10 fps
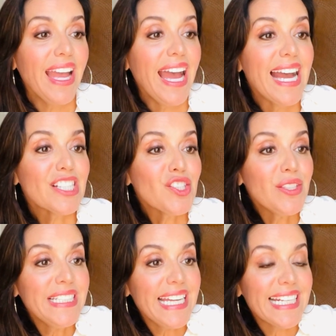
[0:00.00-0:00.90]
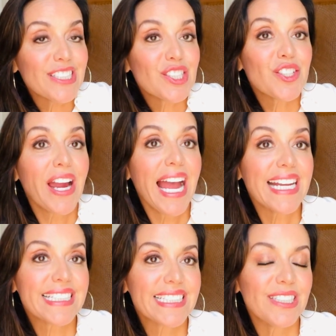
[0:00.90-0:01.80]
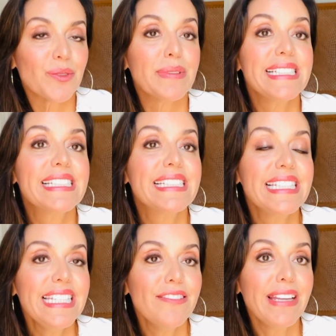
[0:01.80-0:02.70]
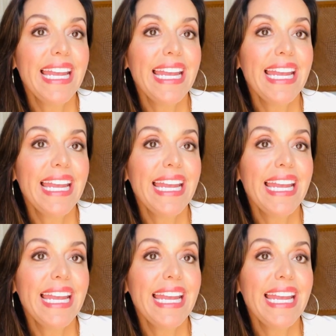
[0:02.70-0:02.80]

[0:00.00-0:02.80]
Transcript: actually attract, receive,